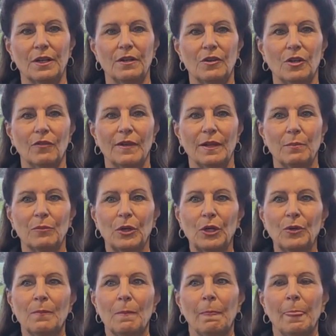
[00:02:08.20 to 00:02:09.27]
in November
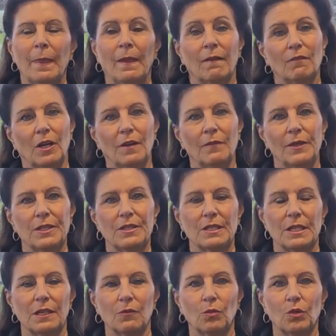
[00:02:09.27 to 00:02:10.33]

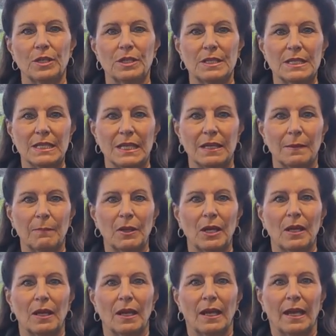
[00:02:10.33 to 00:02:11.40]
obviously it wouldn't zip.
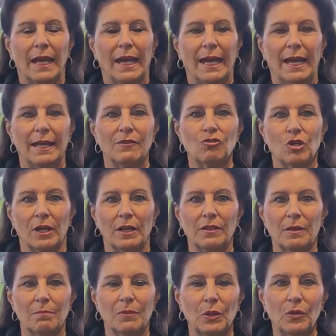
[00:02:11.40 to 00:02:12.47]
And tried
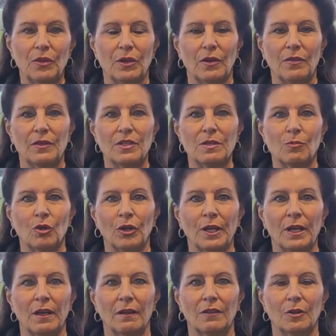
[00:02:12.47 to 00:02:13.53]
them both on this
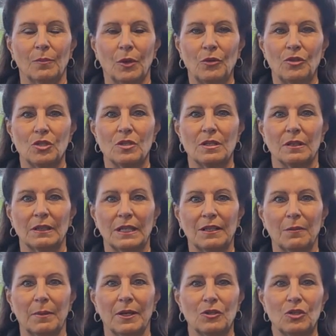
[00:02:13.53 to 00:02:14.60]
morning and they're both just a little
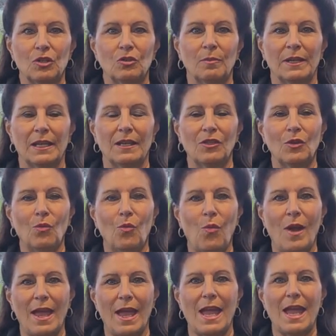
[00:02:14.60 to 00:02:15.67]
bit too big in the
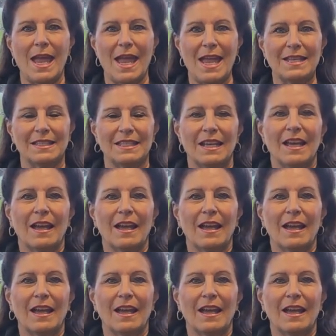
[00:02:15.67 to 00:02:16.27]
waist.